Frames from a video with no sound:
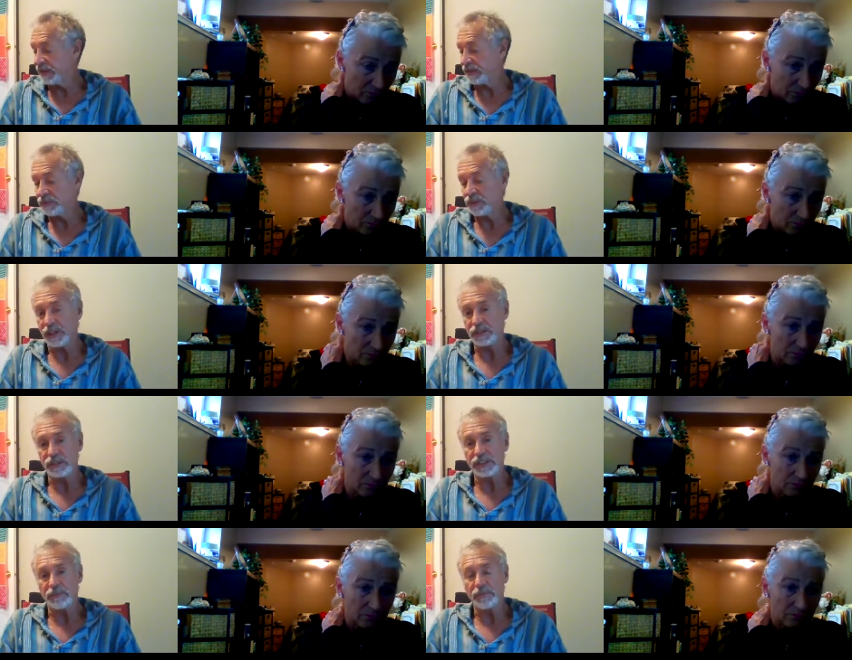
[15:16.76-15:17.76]
Speaker 1: know potential
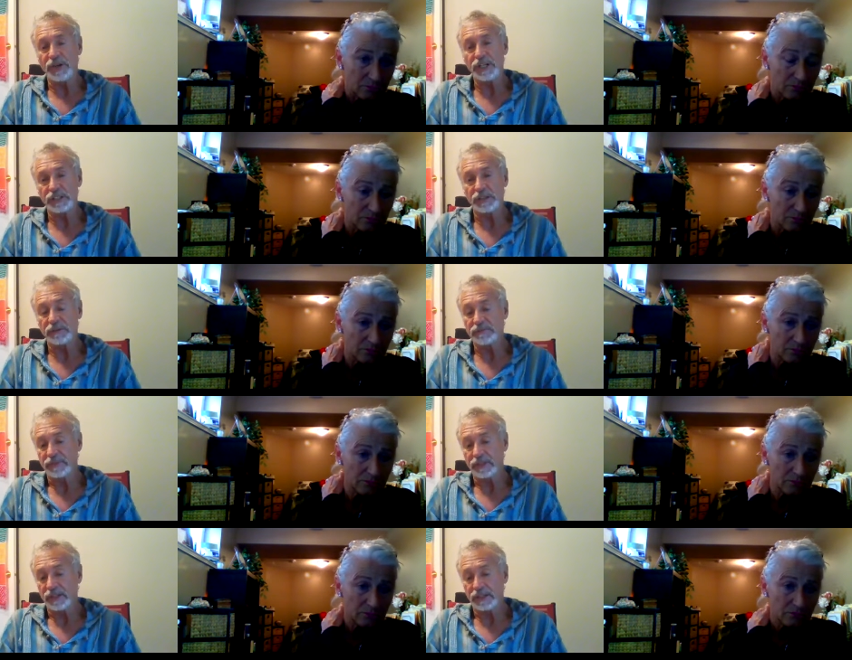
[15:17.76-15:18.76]
separation
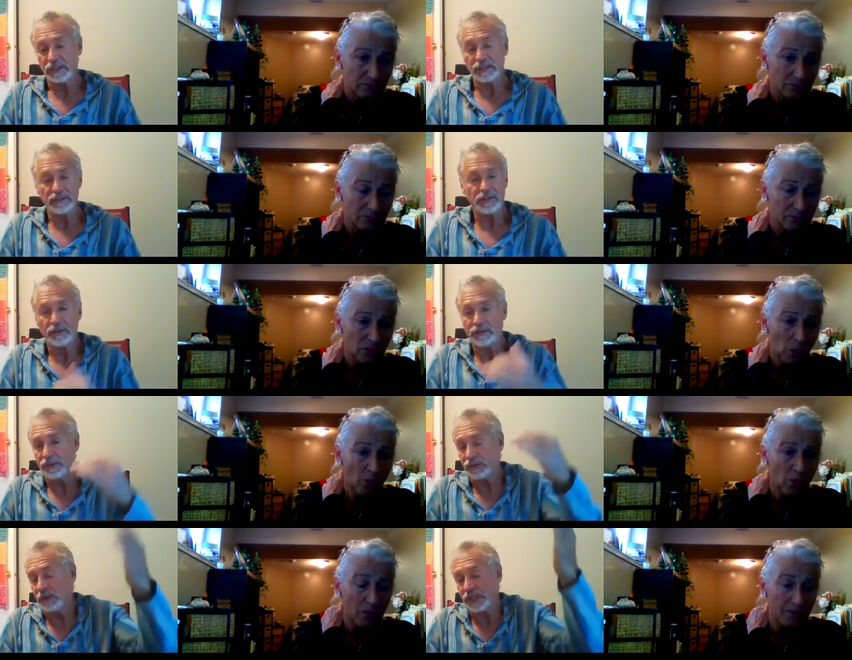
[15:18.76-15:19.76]
you know
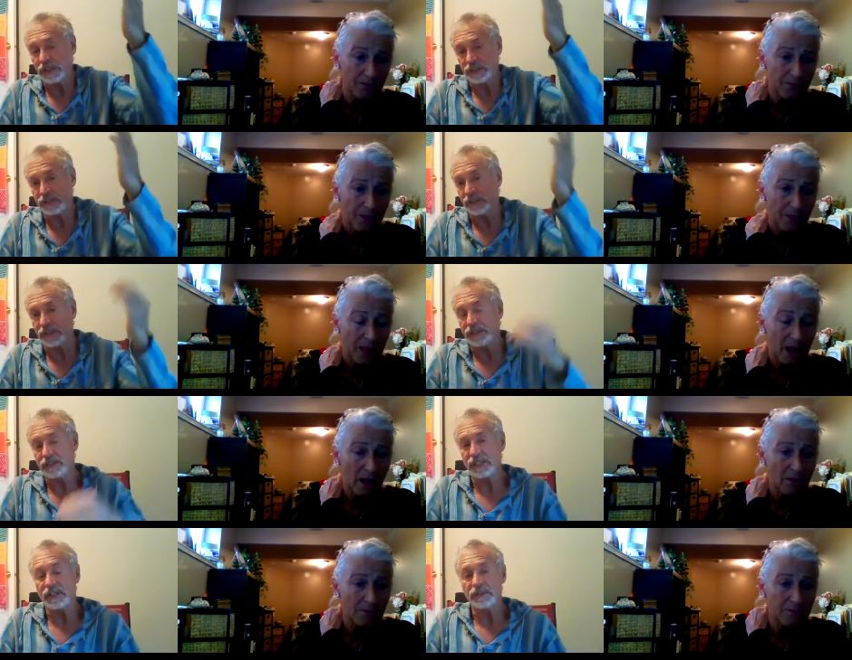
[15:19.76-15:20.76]
20 years 30 years
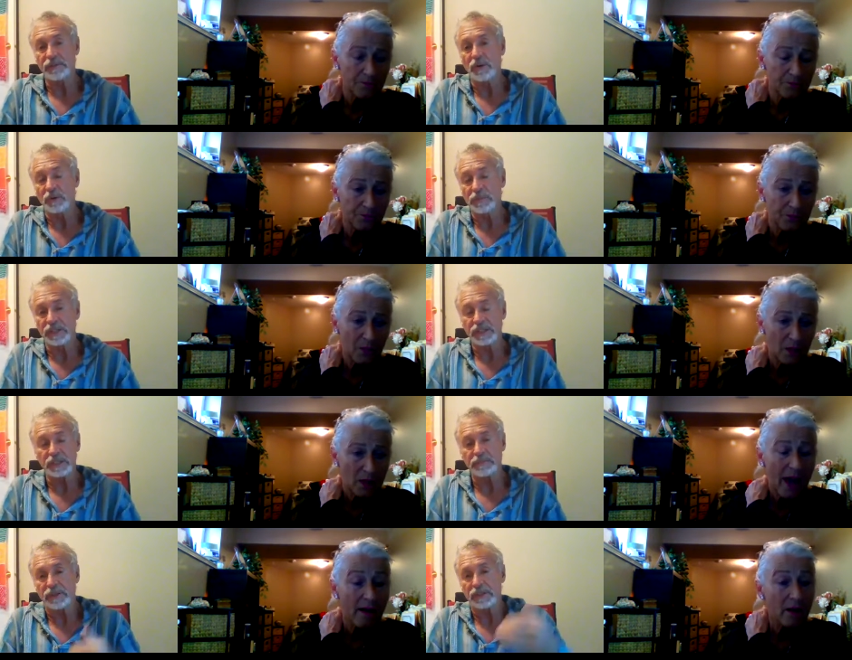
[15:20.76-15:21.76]
down the road because it
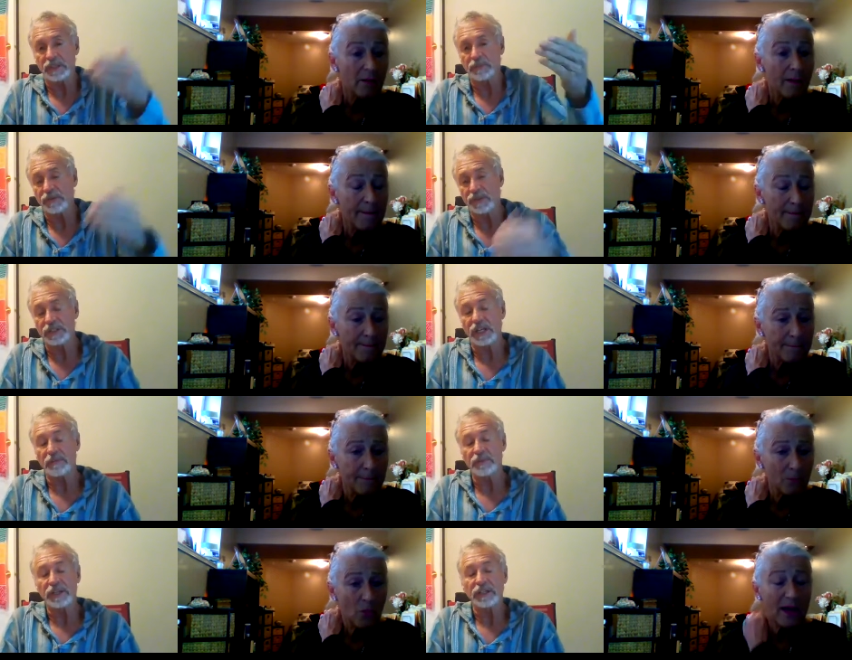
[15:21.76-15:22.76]
builds yeah. up time,
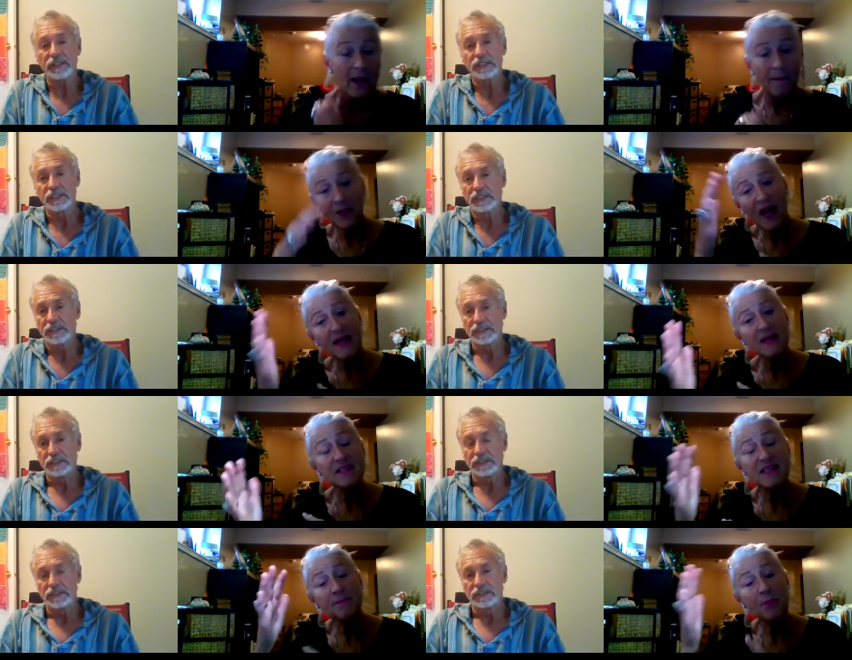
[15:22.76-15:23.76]
right?
Speaker 2: Right, but I can
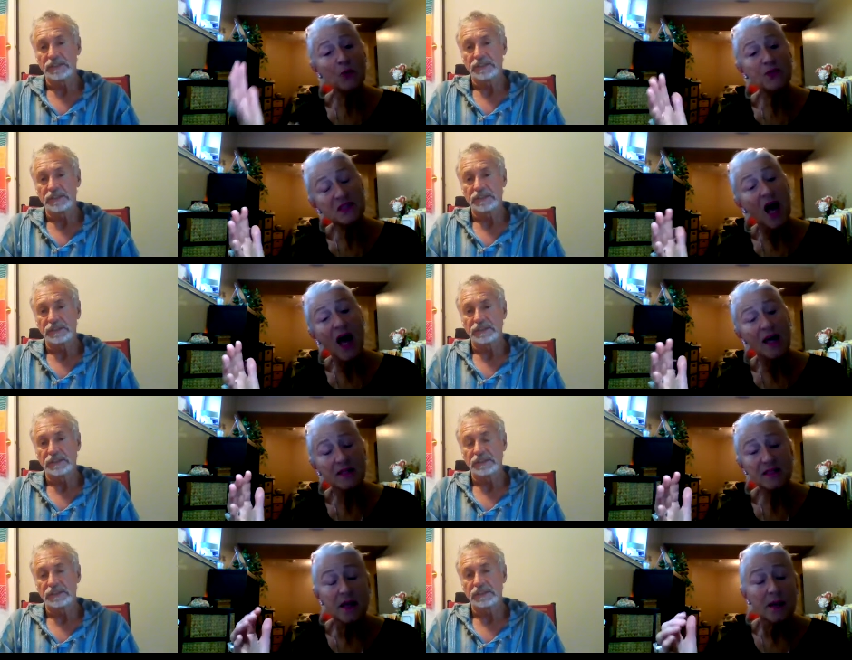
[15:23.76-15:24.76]
see both
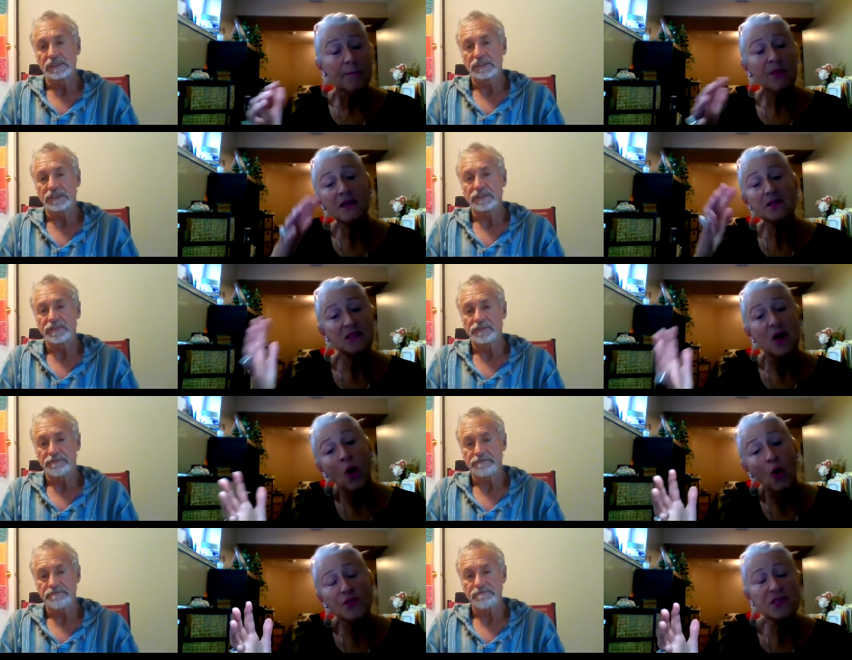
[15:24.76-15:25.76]
sides because the
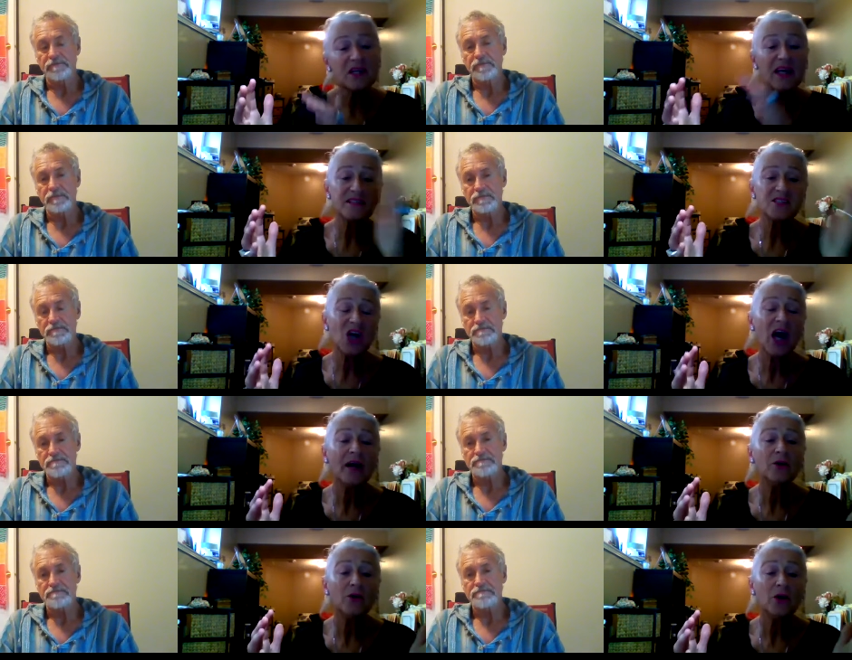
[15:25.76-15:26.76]
host gets
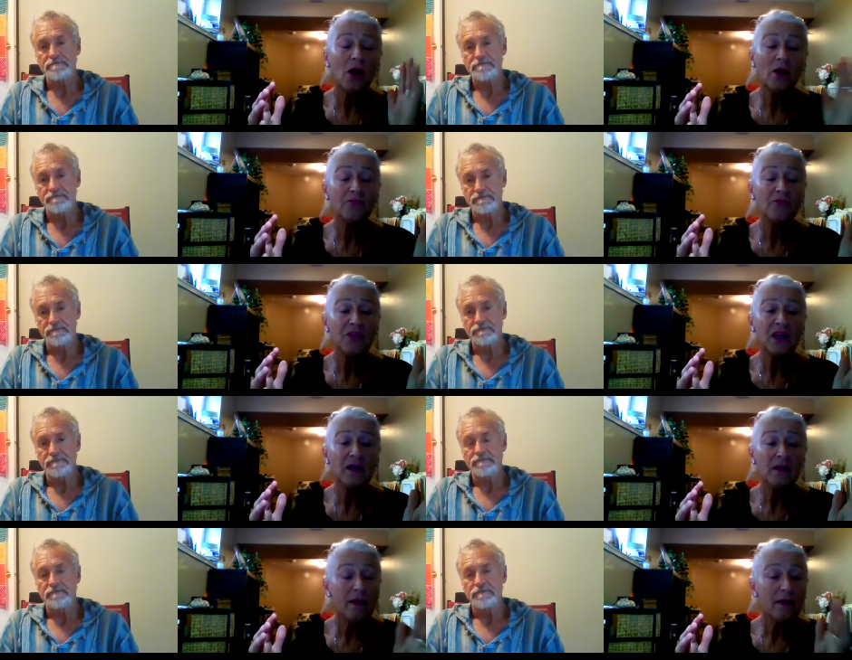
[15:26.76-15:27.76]
tired of
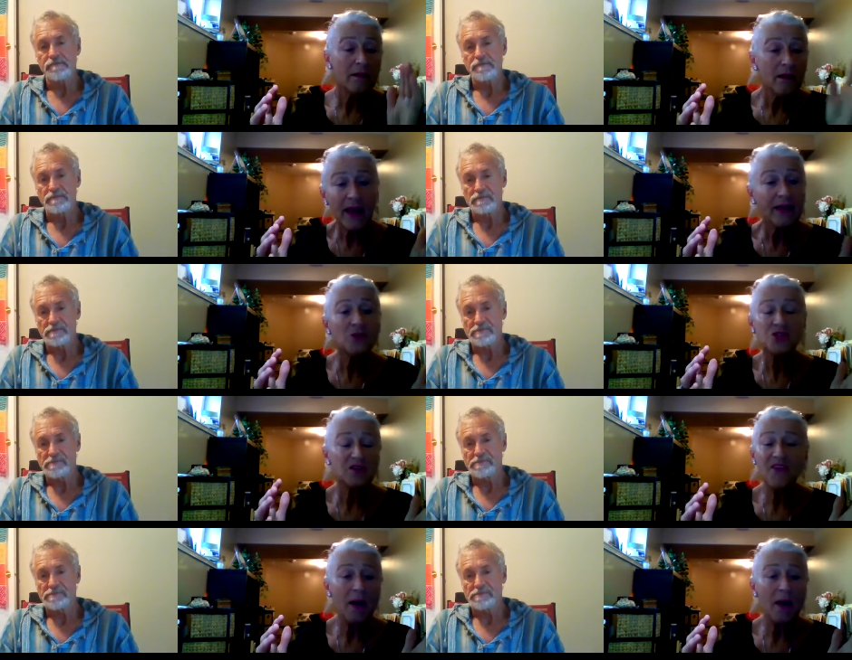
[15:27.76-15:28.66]
the energy